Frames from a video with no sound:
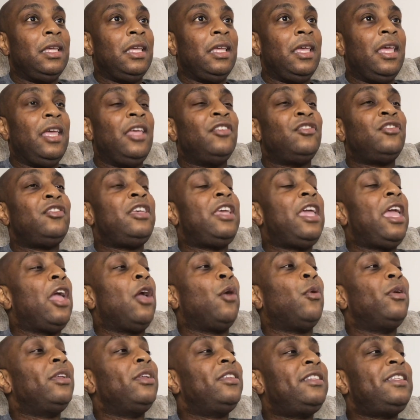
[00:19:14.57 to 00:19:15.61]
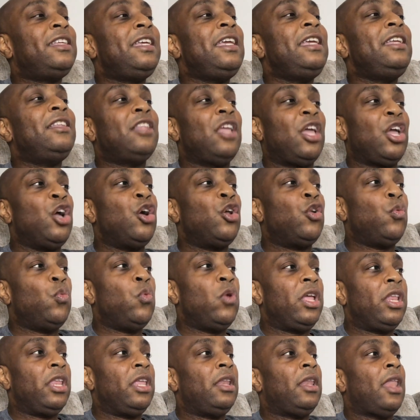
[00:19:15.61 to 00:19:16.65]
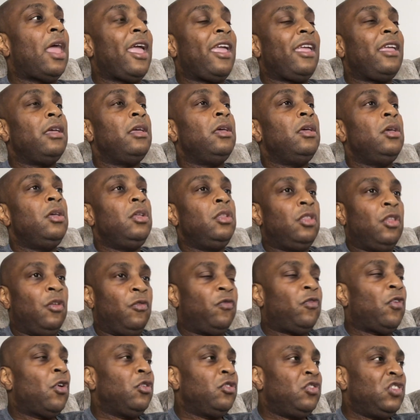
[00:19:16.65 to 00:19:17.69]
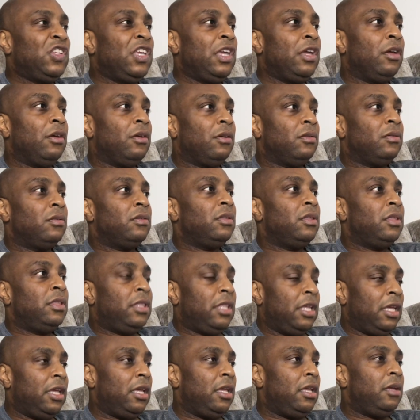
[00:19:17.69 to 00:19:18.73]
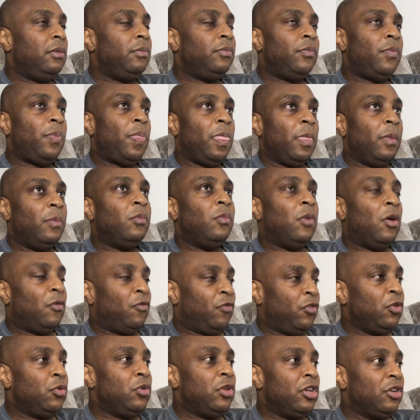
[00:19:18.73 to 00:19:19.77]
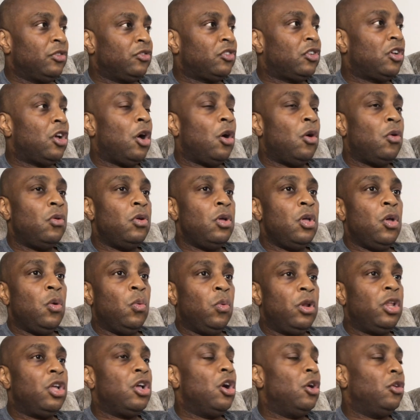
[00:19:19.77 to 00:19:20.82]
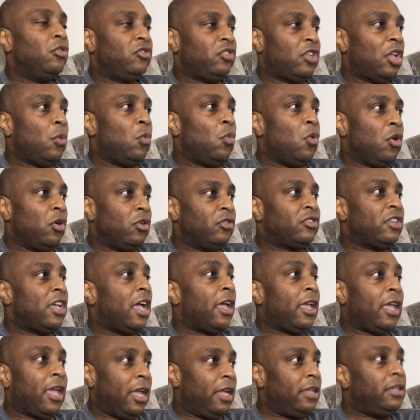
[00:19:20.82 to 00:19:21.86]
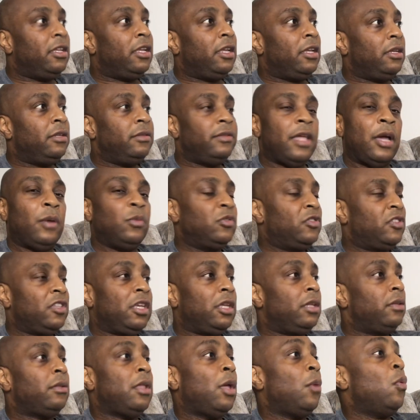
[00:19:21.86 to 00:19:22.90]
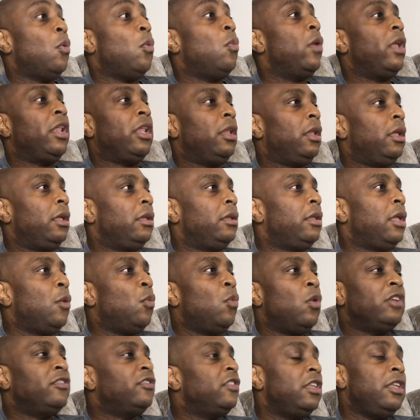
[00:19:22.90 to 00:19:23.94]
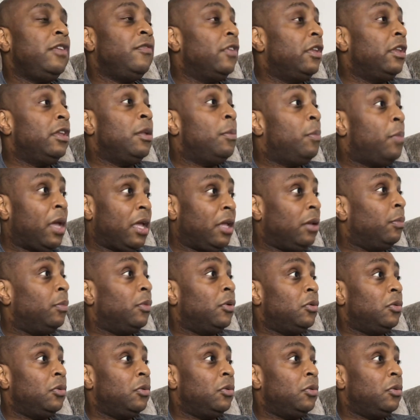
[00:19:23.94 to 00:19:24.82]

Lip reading: it's guaranteed they're going to win it. Like the first year, a few years ago, when the Golden State Warriors got KD, that was it. They were winning it. It wasn't even debatable.